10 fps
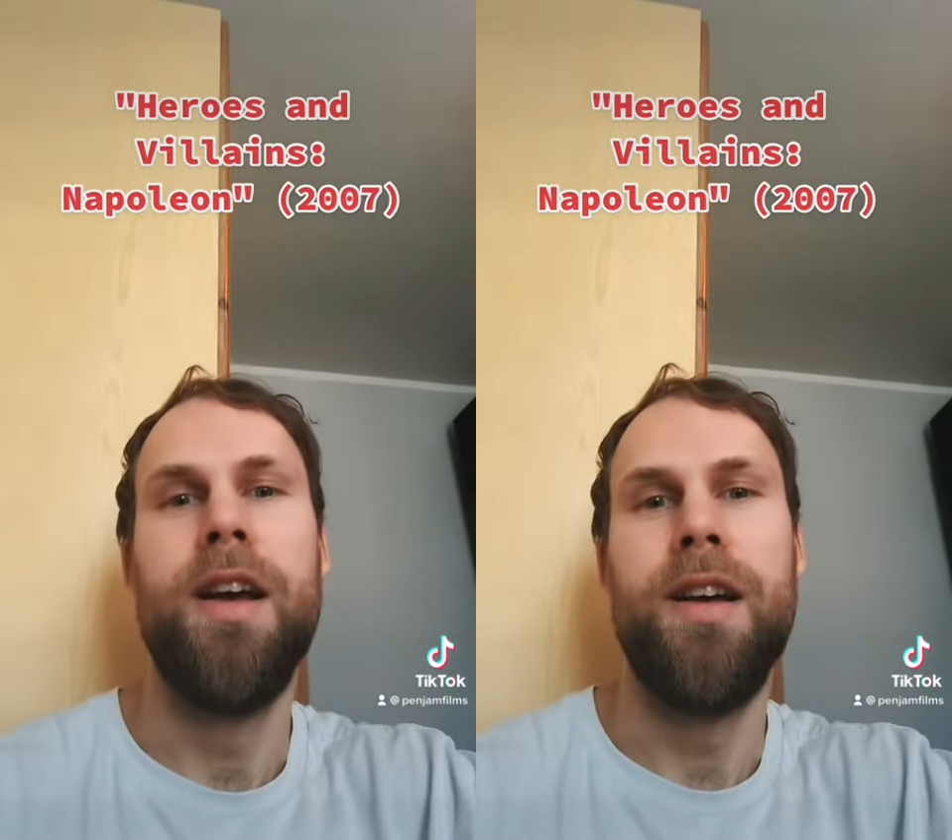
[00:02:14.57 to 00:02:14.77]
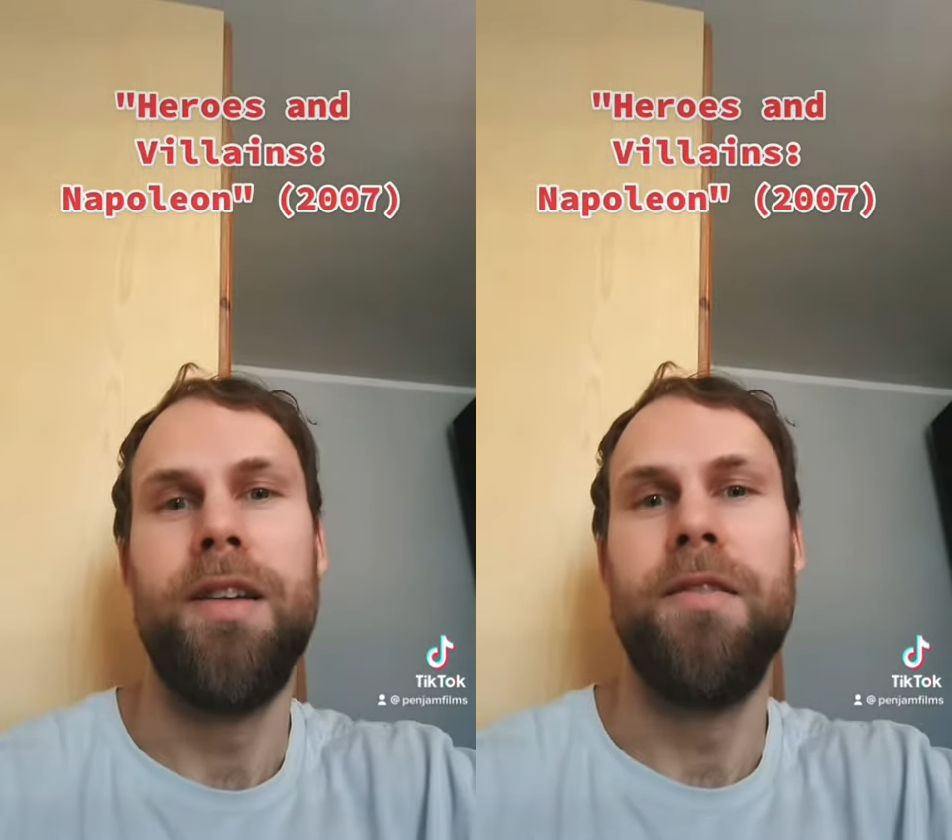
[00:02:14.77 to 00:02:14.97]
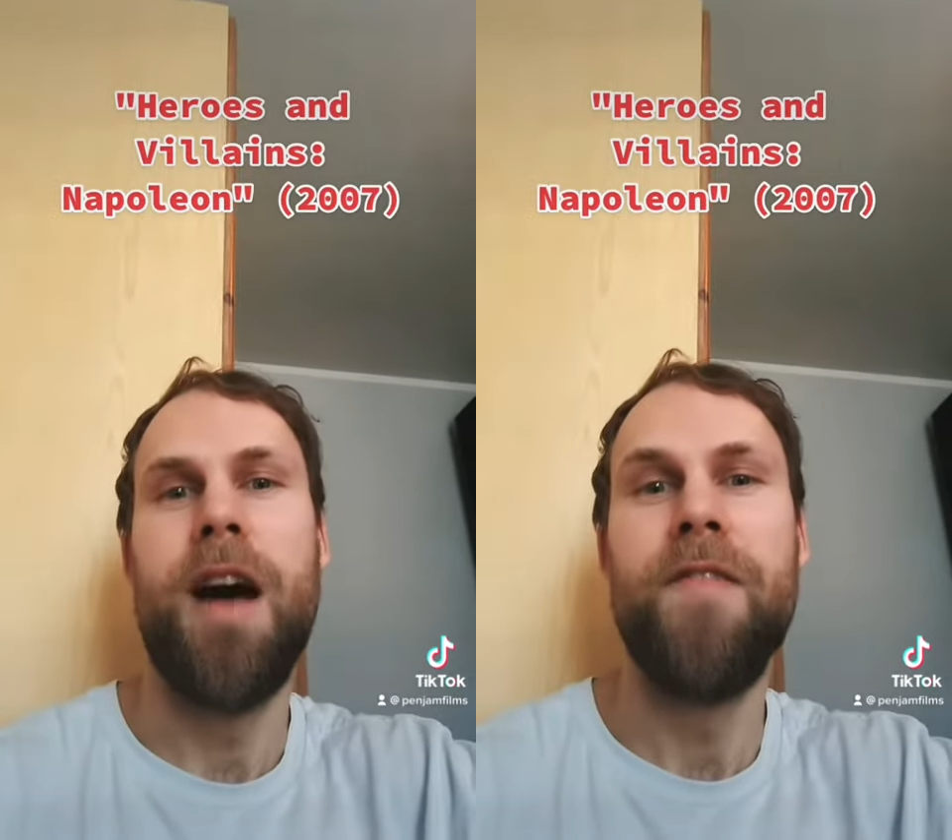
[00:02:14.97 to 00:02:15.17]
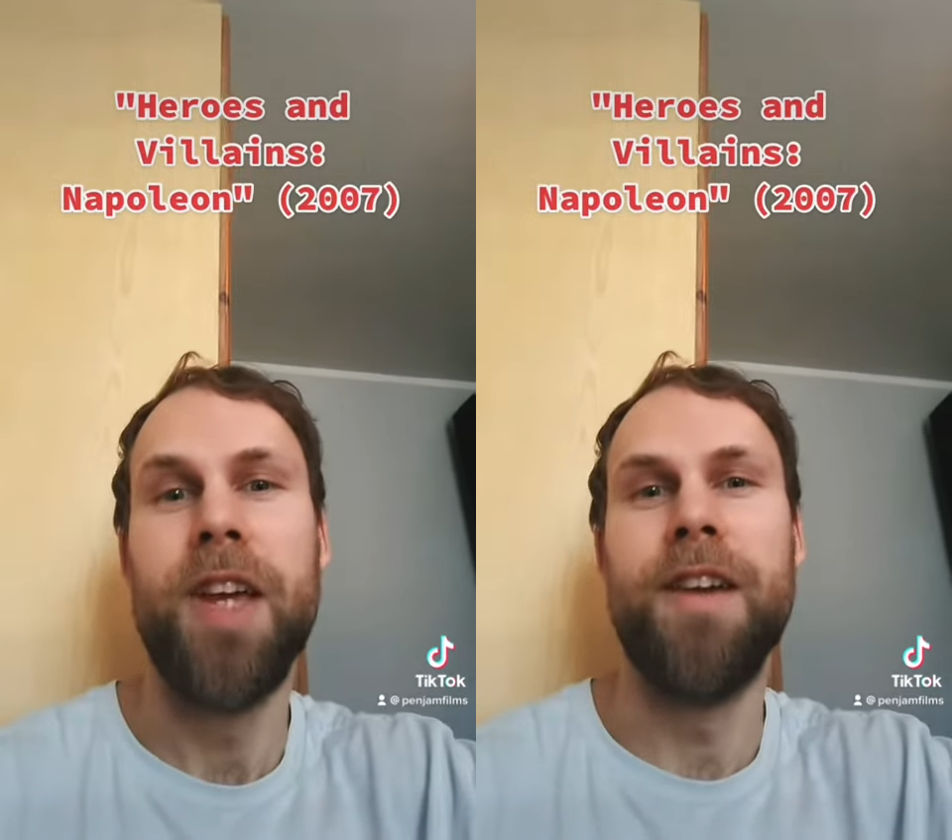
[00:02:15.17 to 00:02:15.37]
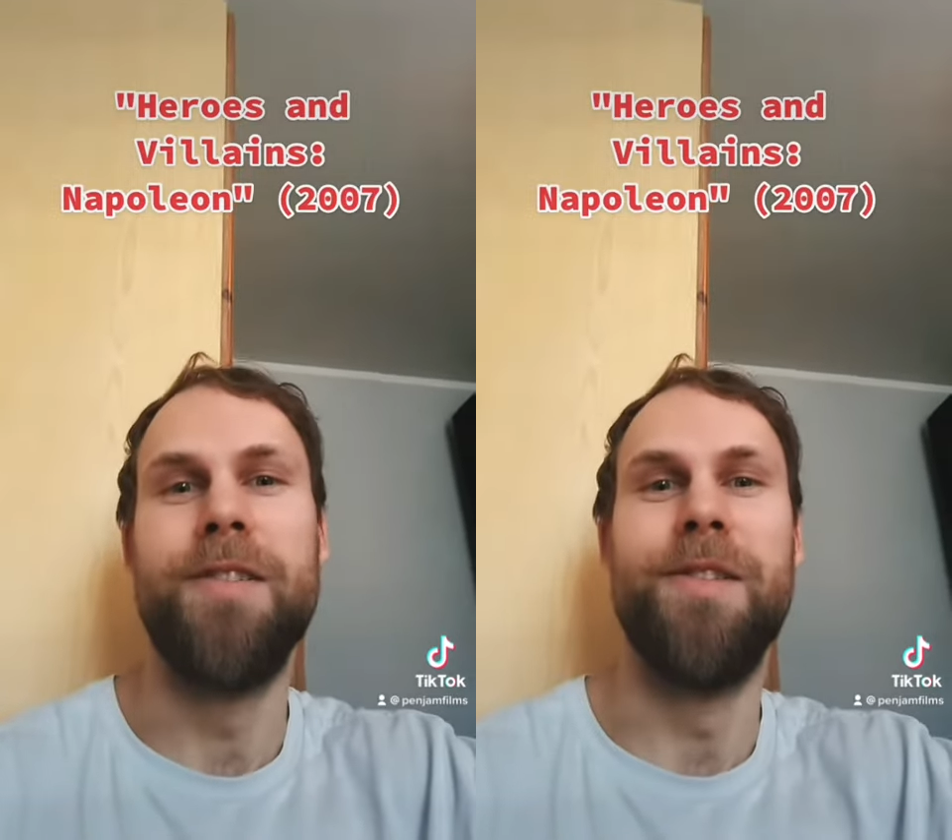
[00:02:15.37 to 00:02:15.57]

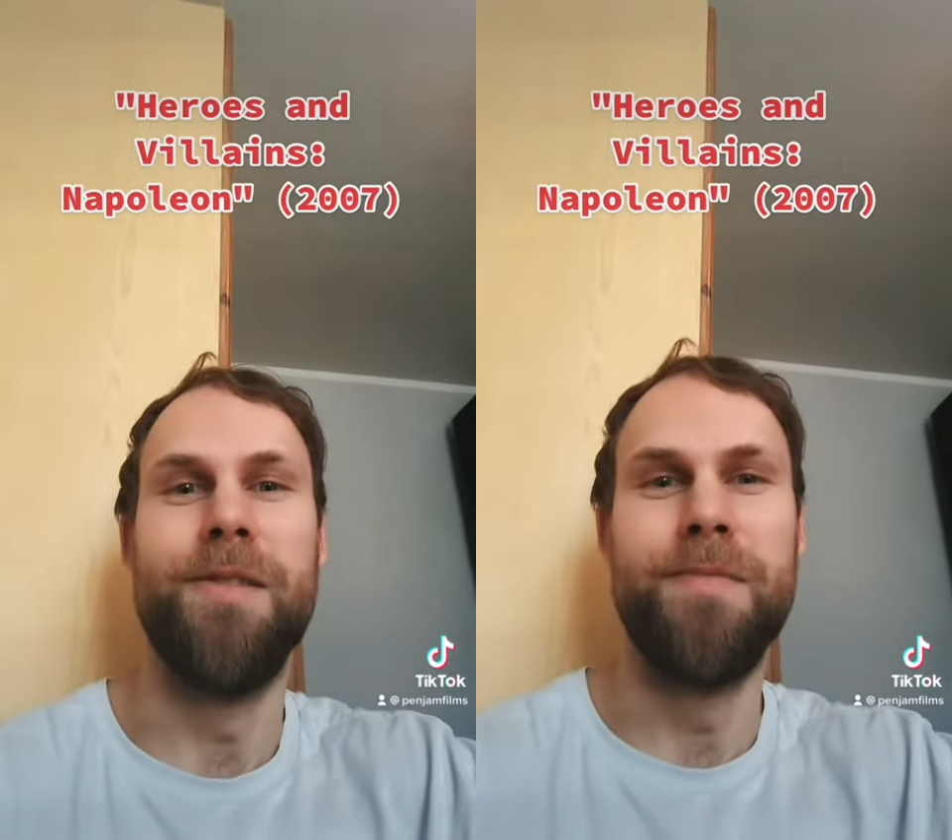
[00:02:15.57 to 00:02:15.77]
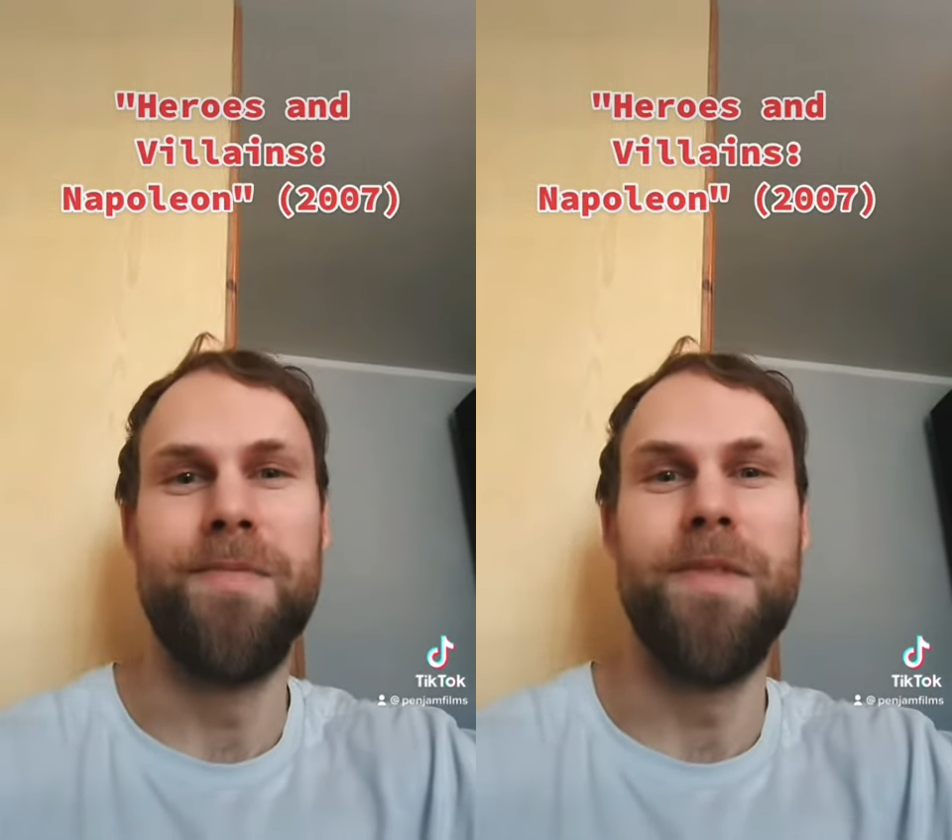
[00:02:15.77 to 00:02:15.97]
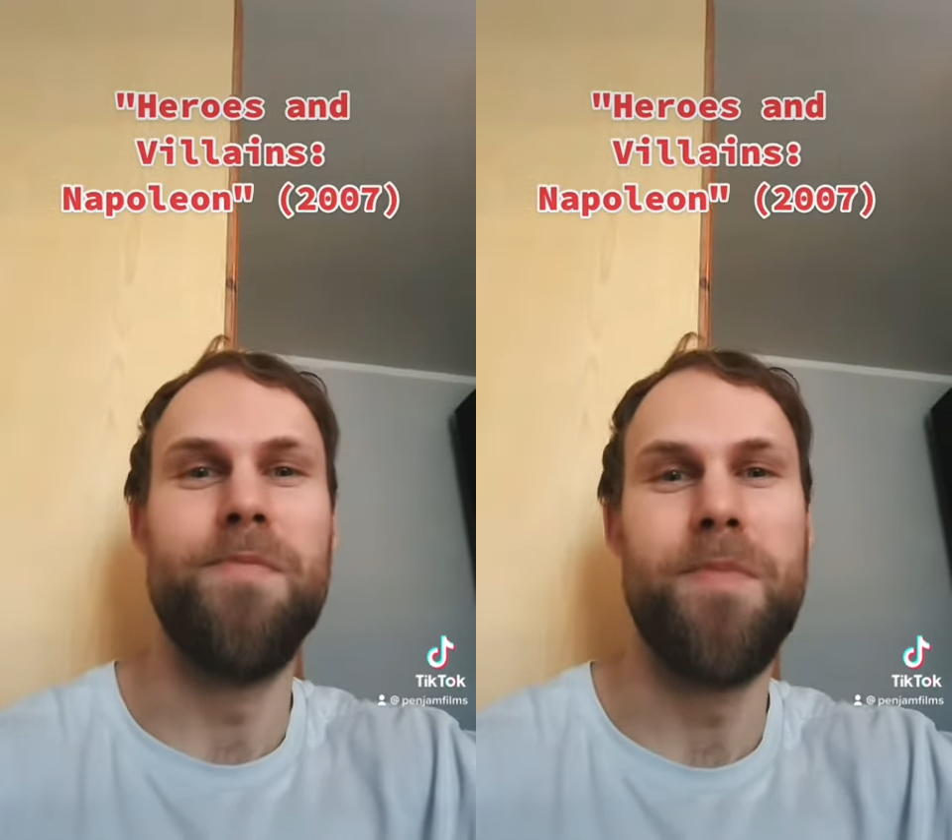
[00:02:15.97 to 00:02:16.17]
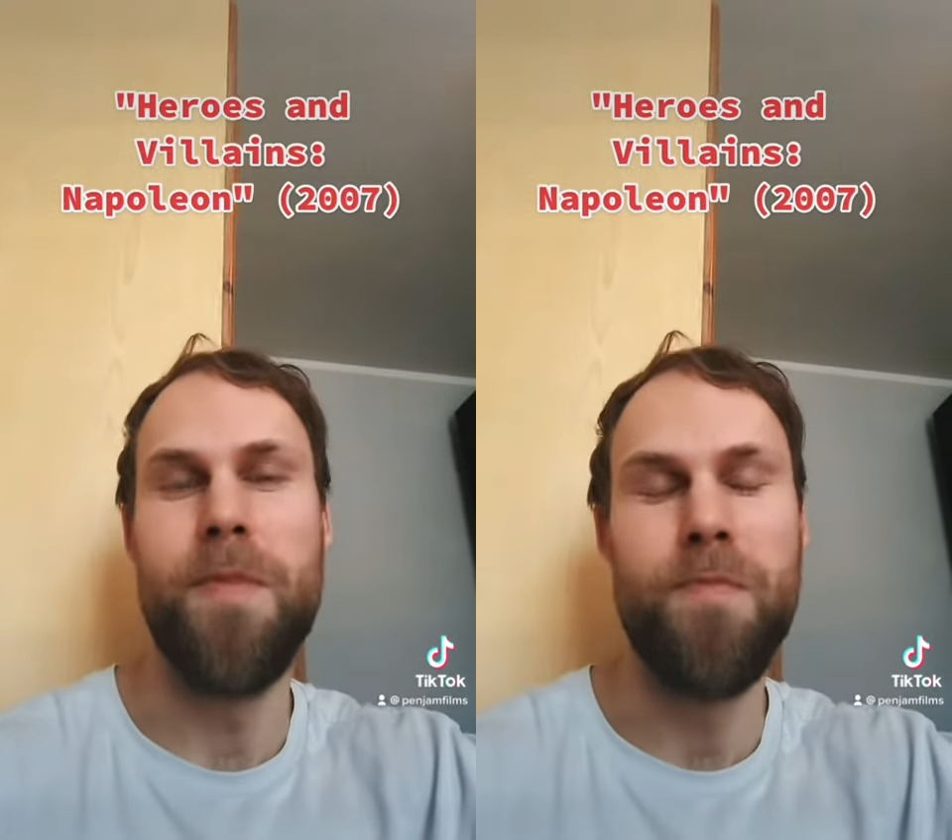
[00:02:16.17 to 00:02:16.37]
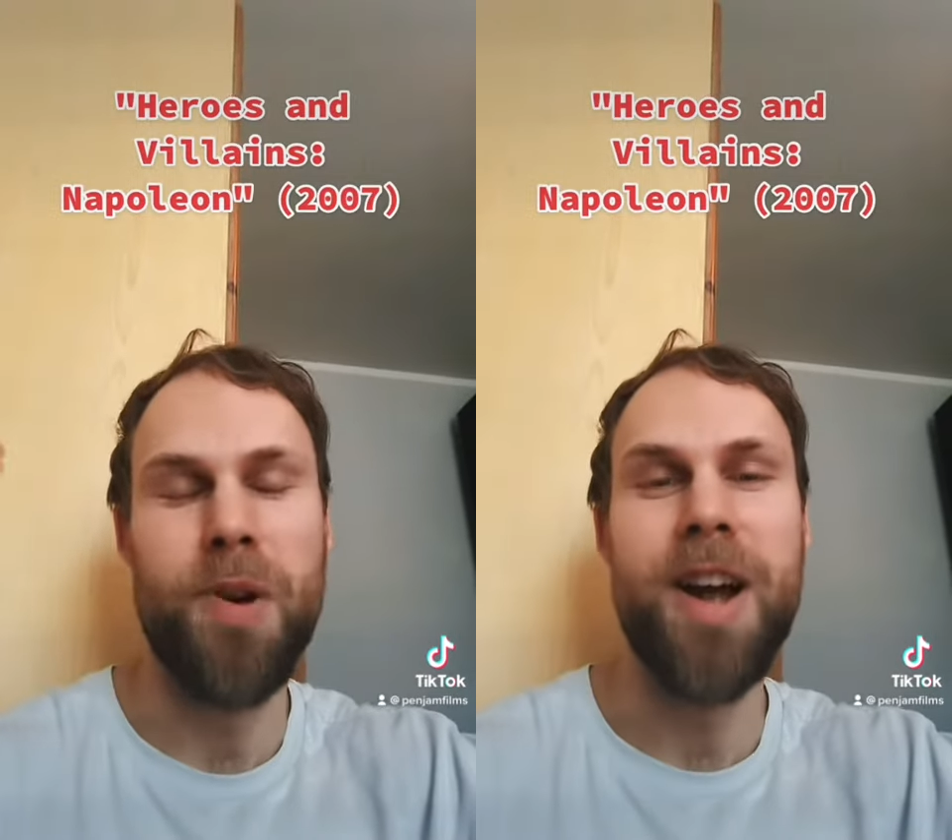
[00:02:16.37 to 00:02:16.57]
having a
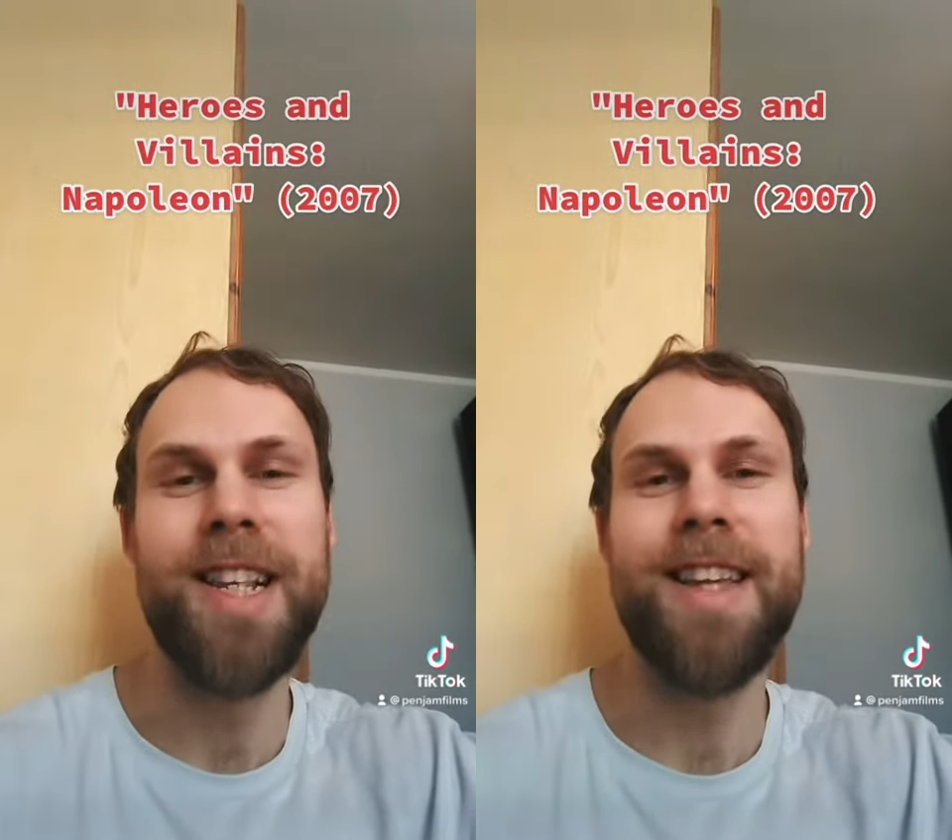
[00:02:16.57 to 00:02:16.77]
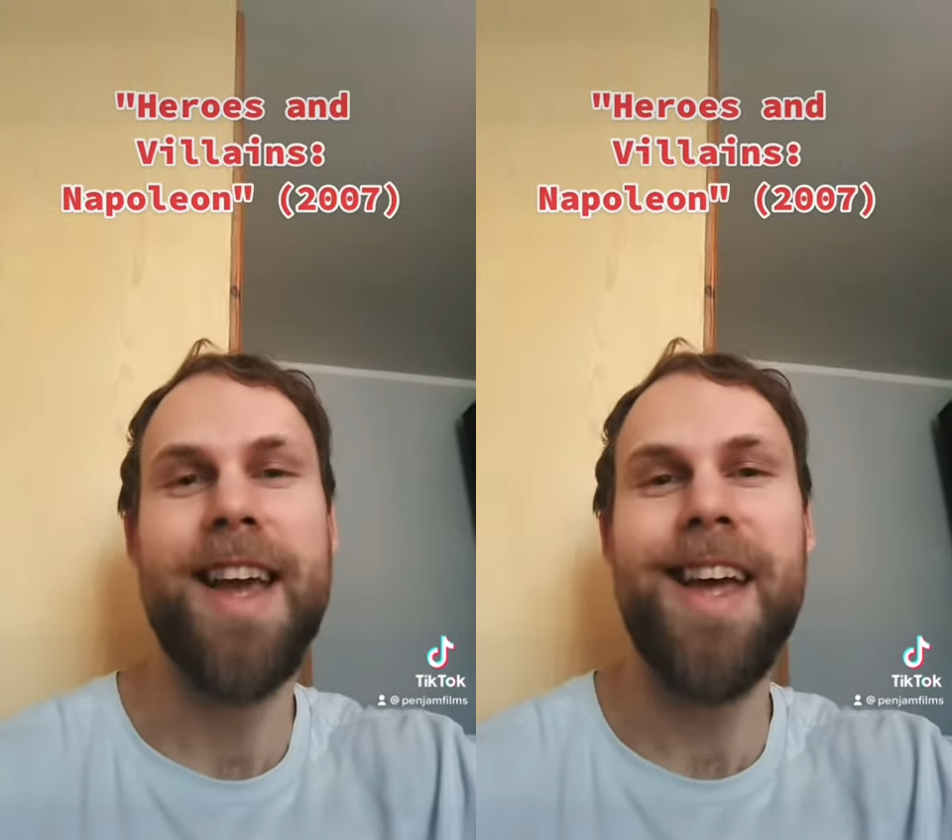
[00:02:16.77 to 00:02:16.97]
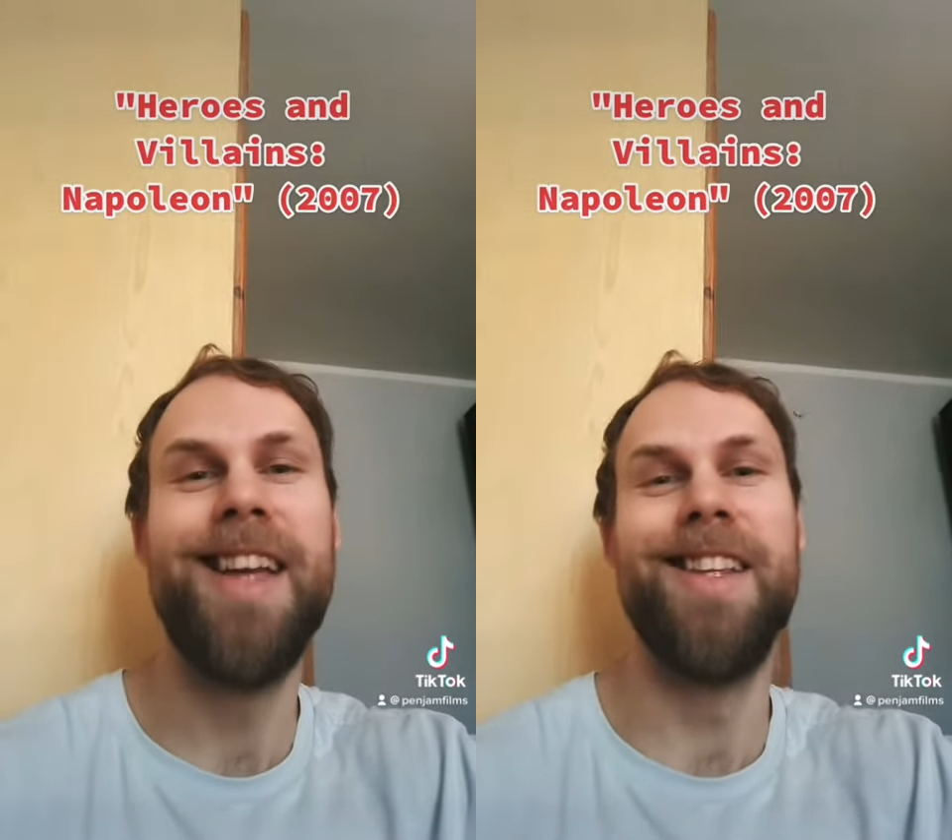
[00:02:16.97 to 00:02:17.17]
bright head,